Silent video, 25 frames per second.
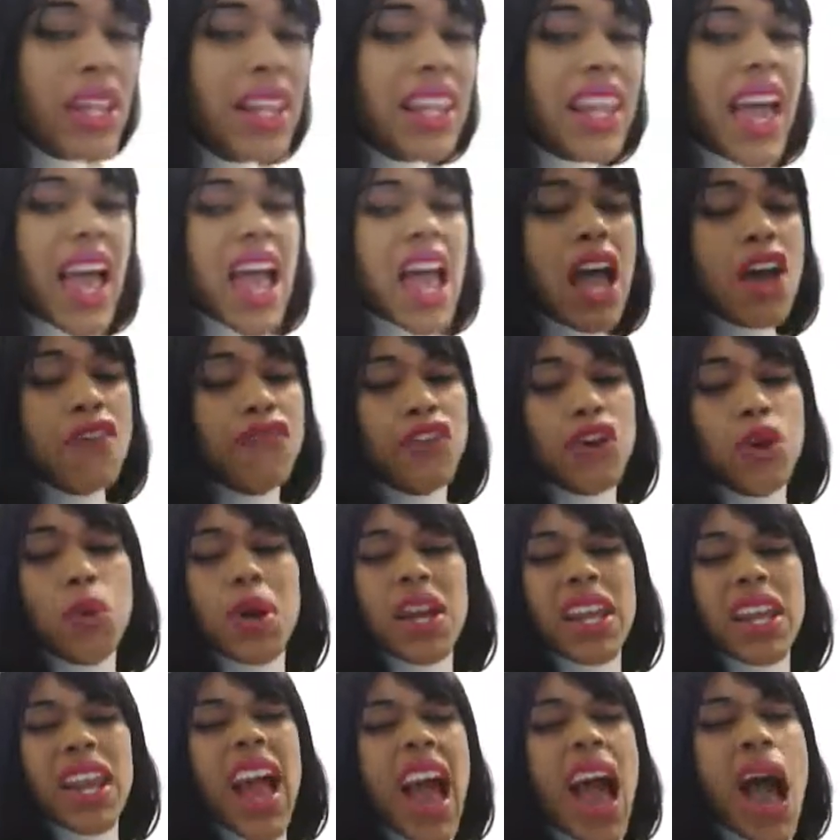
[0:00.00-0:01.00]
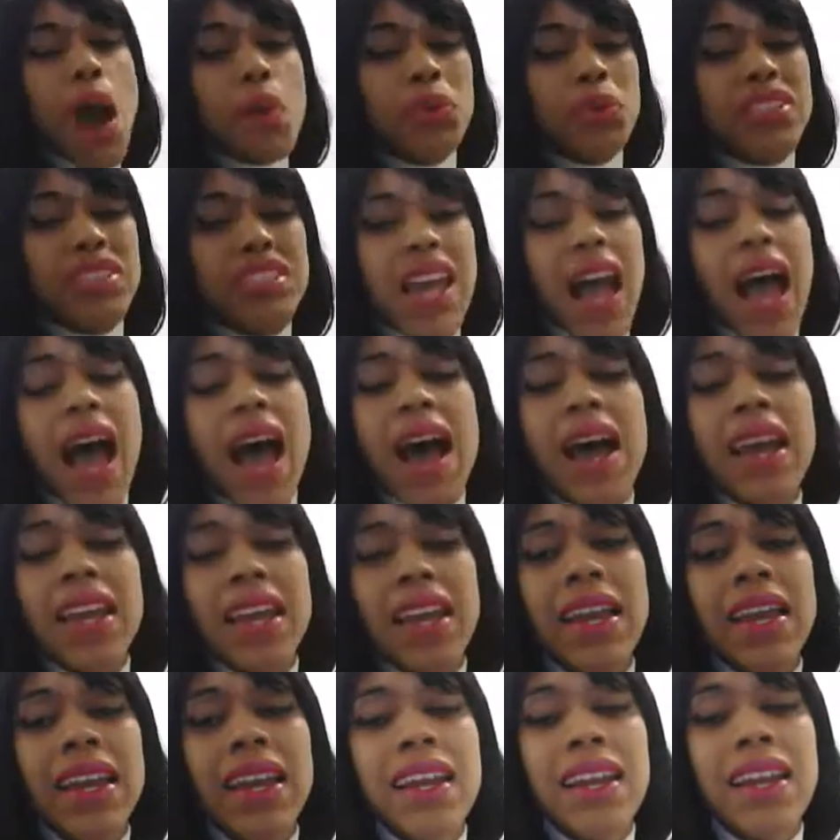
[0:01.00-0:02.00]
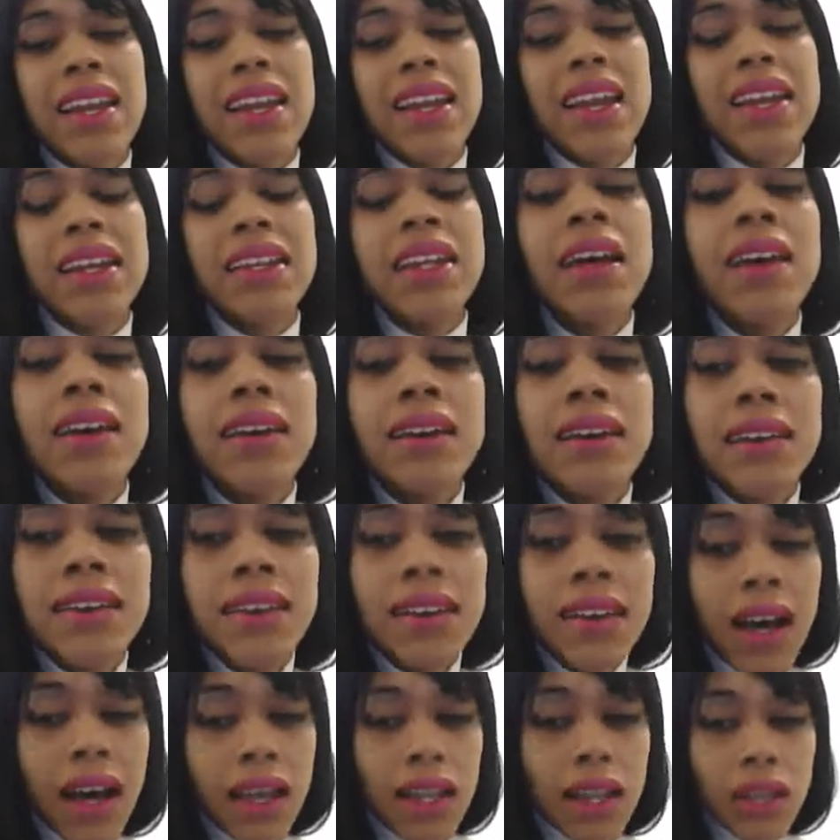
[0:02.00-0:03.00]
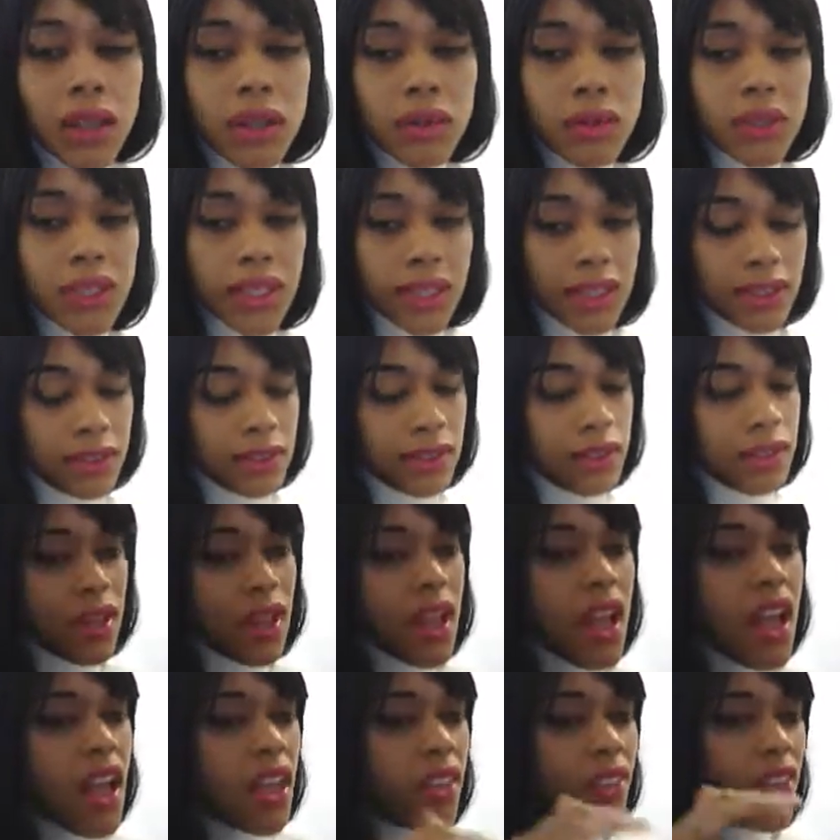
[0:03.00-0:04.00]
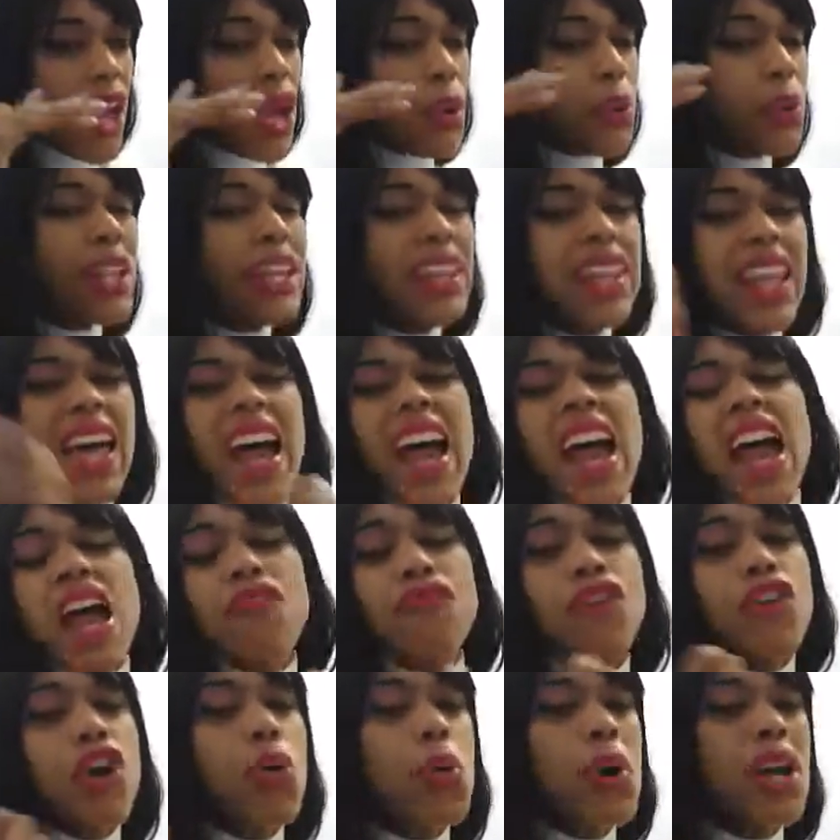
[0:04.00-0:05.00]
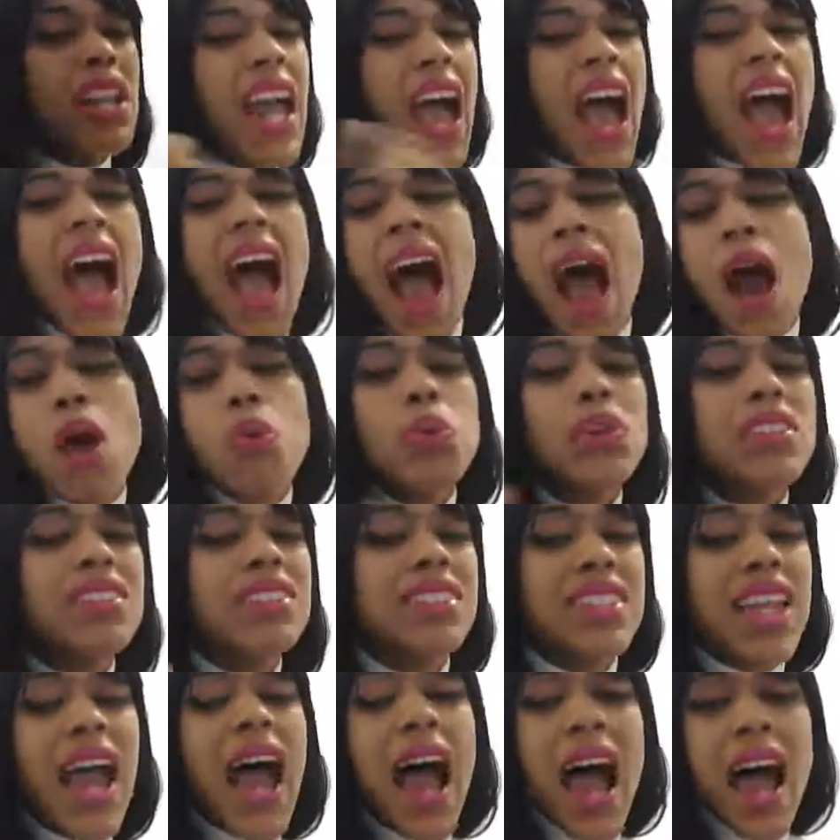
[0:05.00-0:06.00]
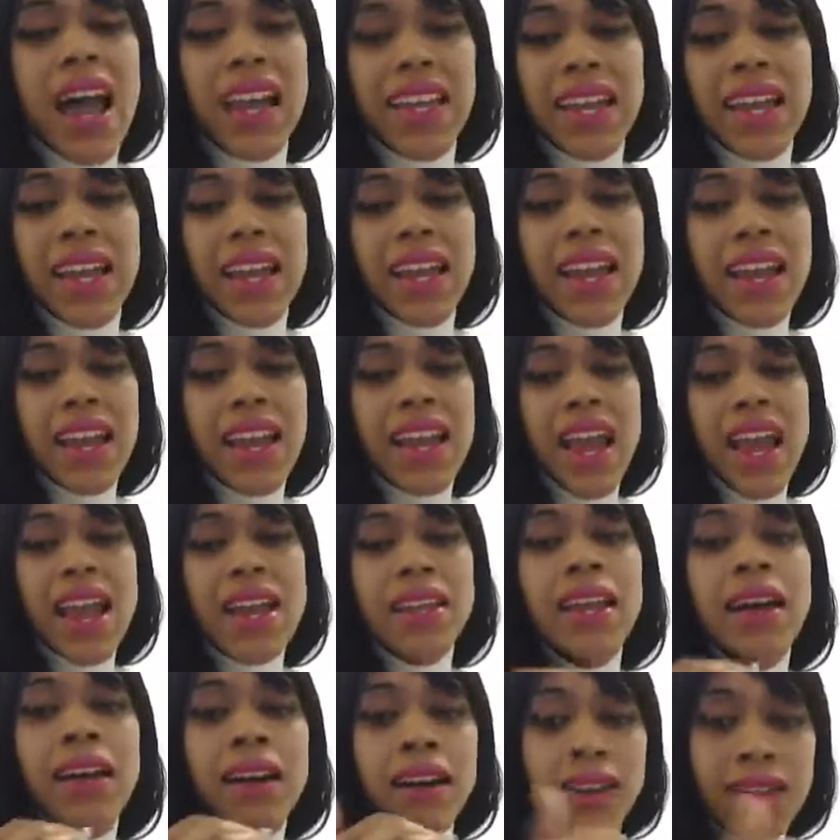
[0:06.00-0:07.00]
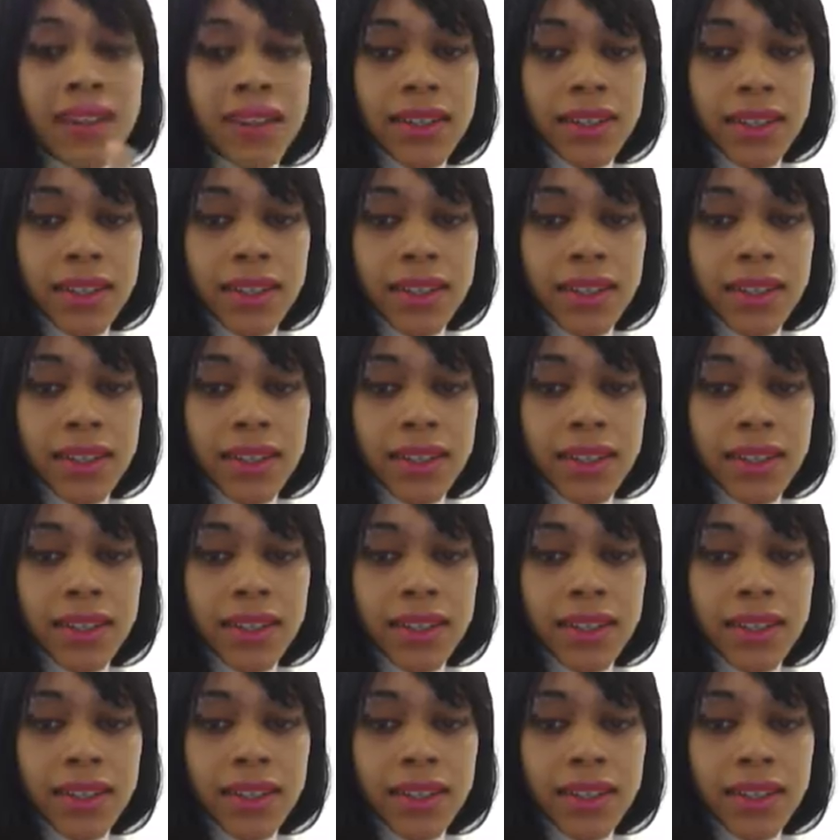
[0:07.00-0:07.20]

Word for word: were laughing when I was dying, hallelujah, they were laughing when I was dying,